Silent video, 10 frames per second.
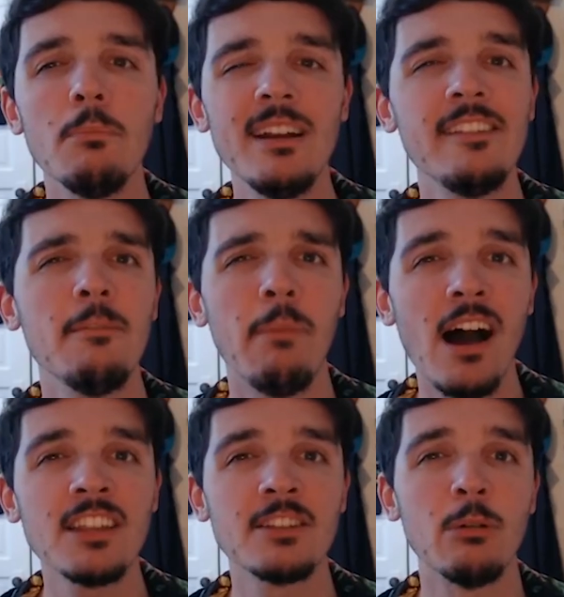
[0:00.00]
But is it
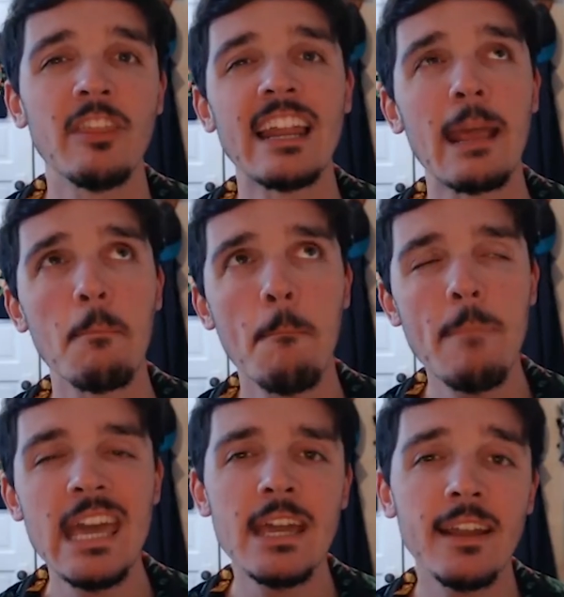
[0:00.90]
possible that a
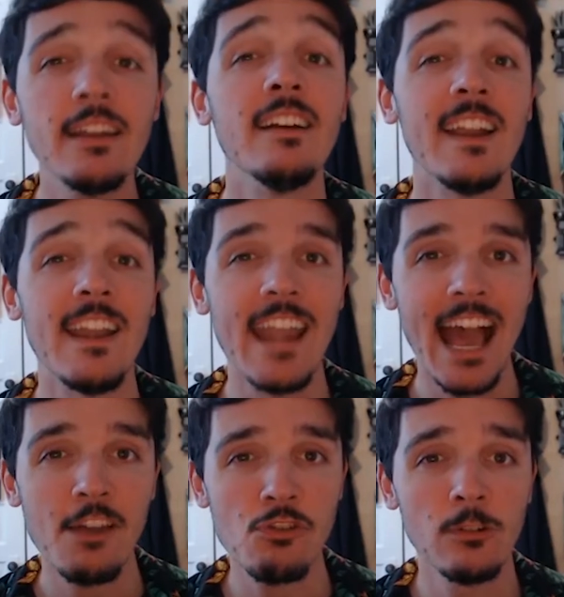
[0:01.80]
big
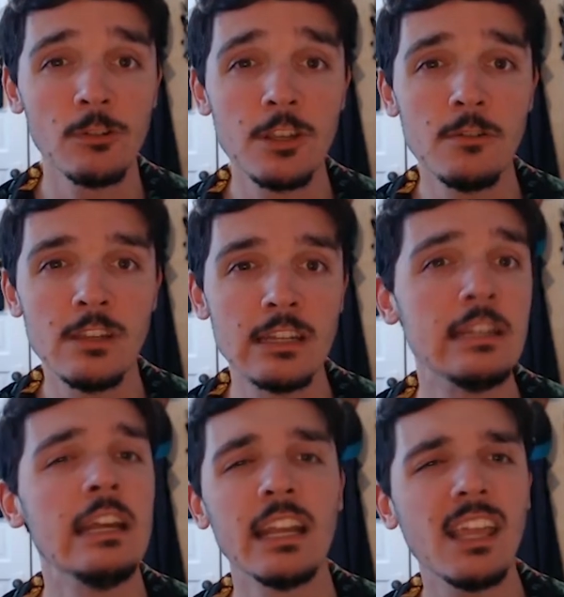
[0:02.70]
national union
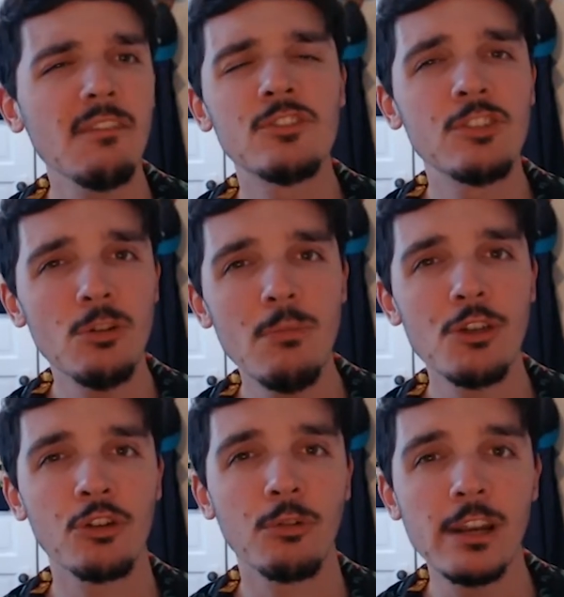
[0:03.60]
gives too
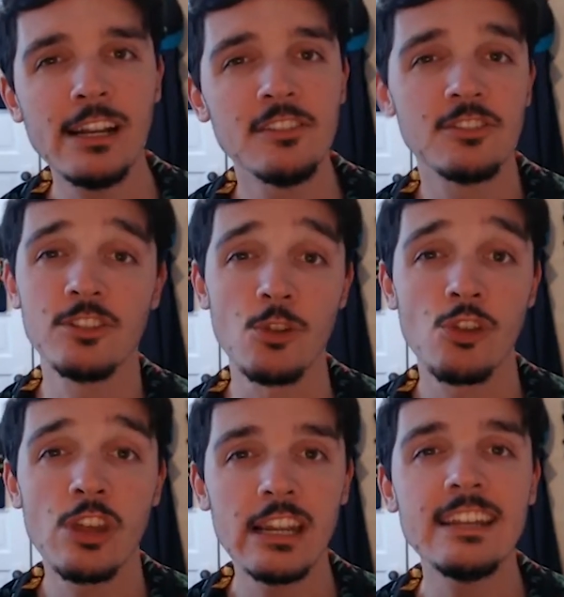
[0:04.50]
much credence to
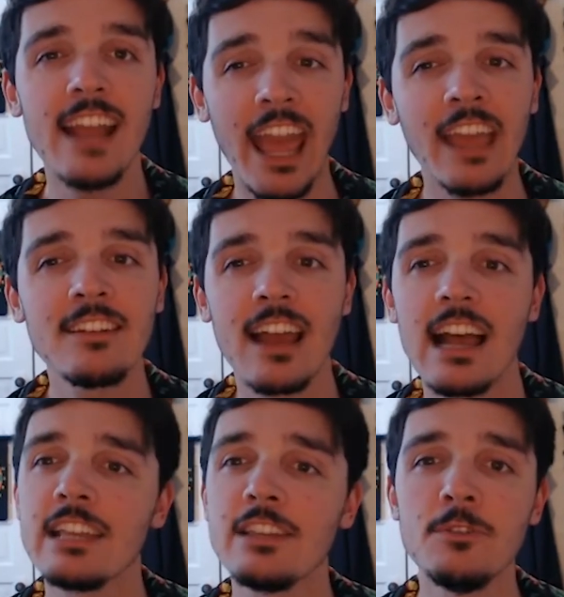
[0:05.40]
shitty
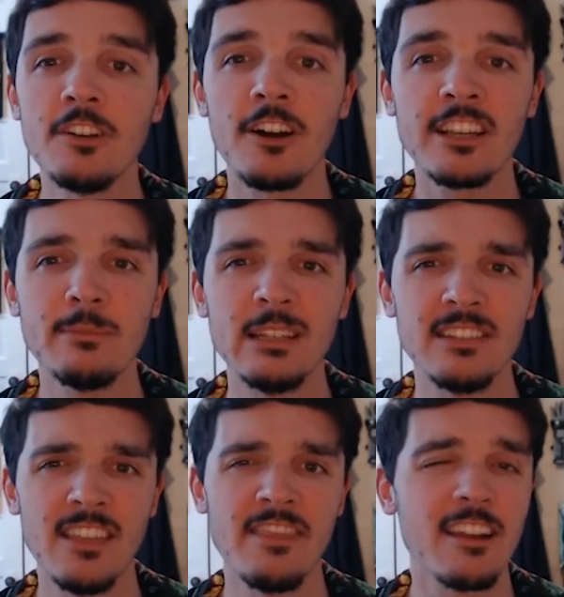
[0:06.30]
anti-union arguments
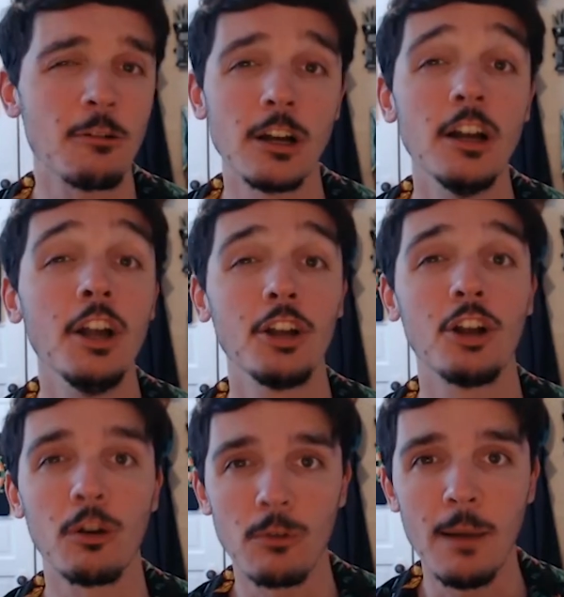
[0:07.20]
that they're a
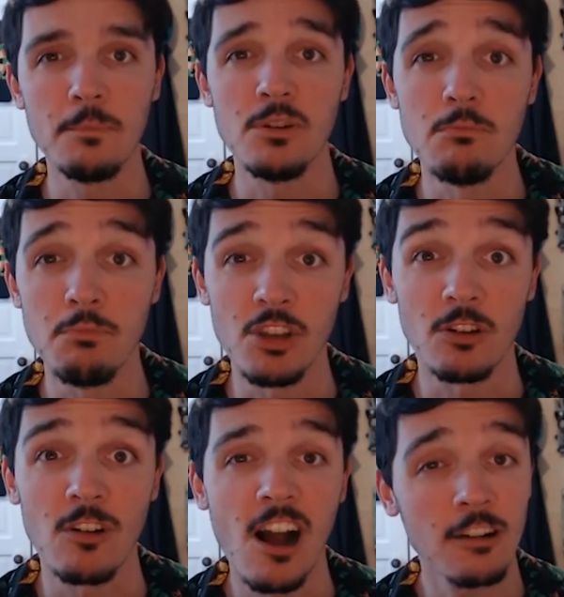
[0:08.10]
corrupt
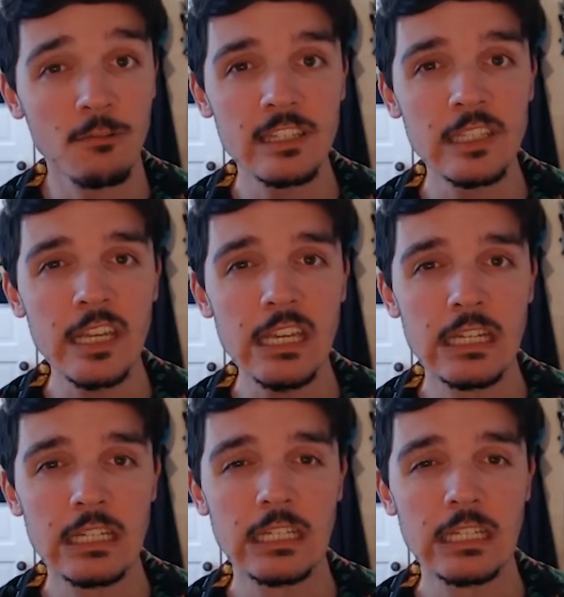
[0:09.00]
bureaucracy?